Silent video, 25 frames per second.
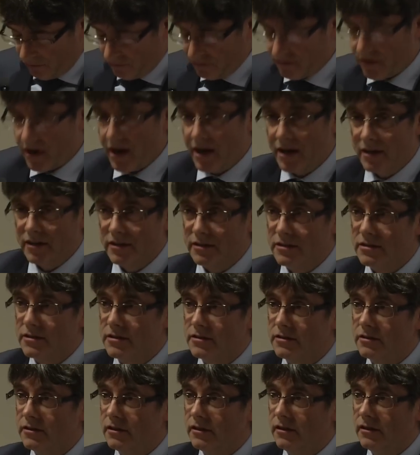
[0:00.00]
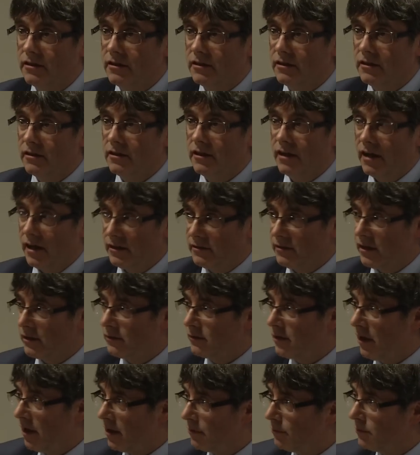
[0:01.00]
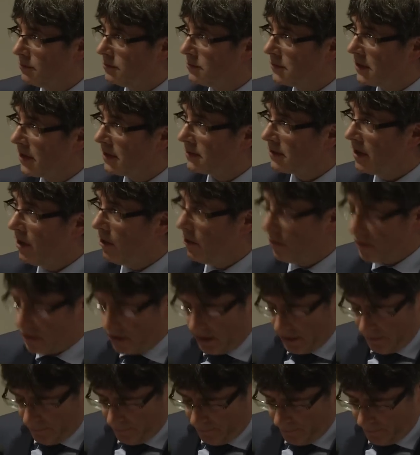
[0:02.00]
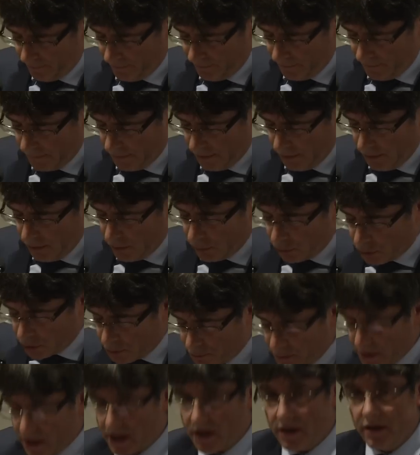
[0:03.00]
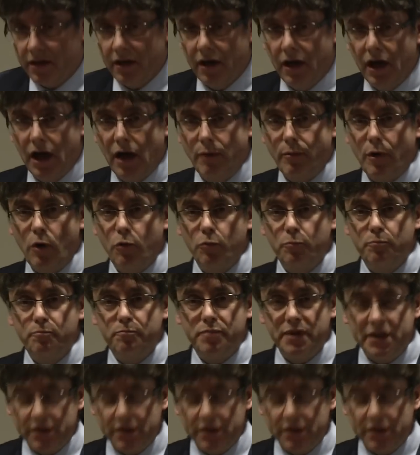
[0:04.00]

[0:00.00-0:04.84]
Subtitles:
of France, at that time Catalonia, to speak about